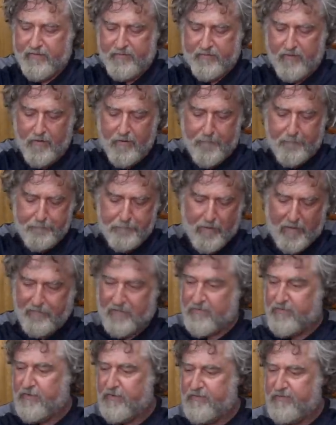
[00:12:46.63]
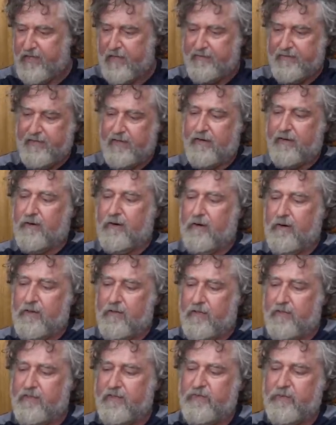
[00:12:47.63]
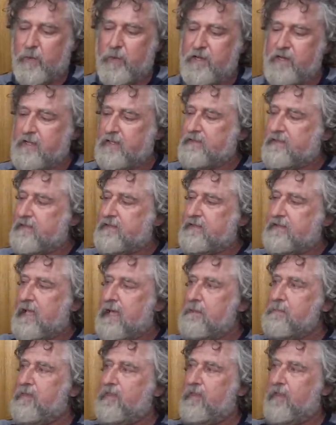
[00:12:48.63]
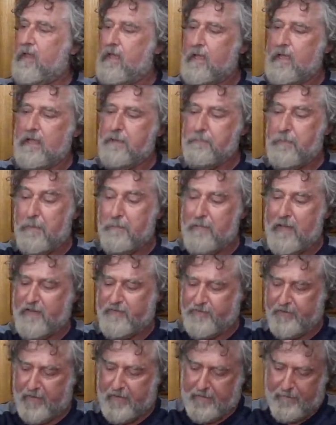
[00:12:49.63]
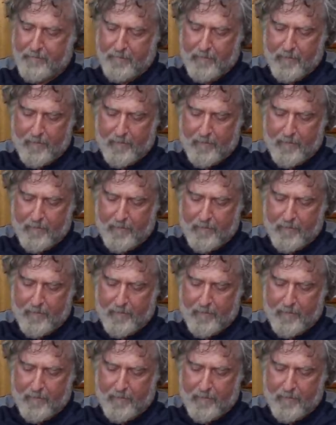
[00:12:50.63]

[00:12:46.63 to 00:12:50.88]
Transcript: So I've got two sets here. This one is the same thing, but metric.